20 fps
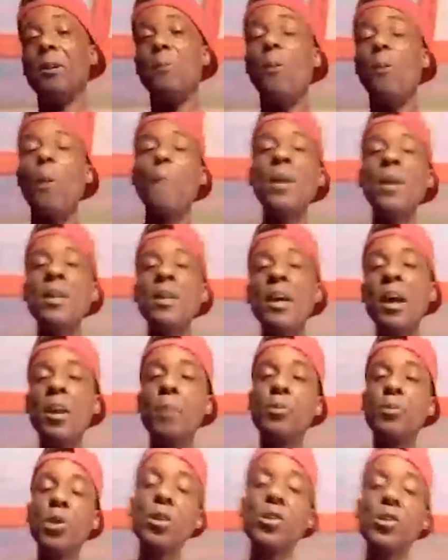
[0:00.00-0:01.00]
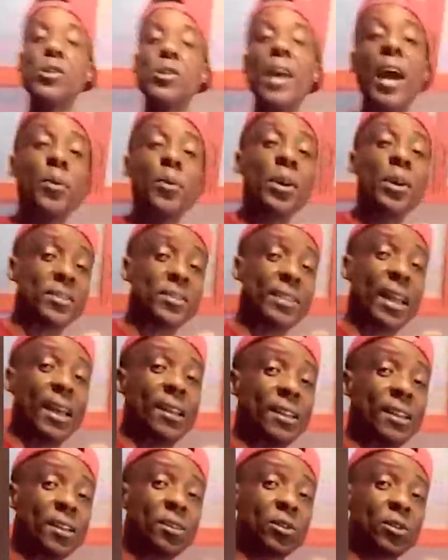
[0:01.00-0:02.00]
But me, they end up turning sideways
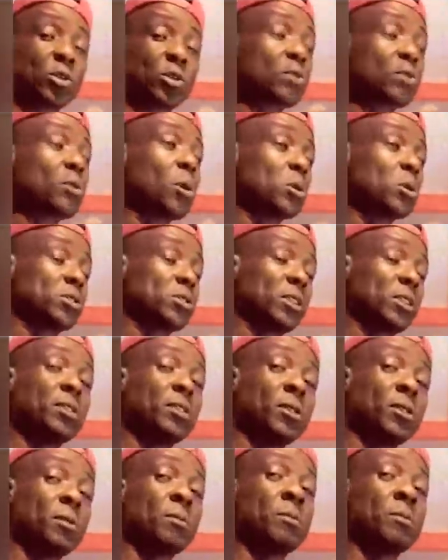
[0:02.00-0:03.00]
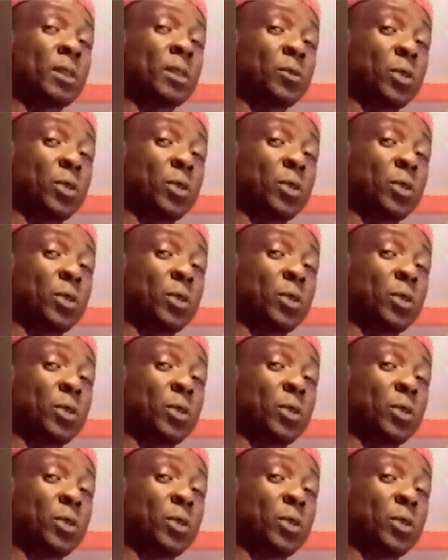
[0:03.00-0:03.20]
slightly, you know, to the crowd still, you know. Mm-hmm.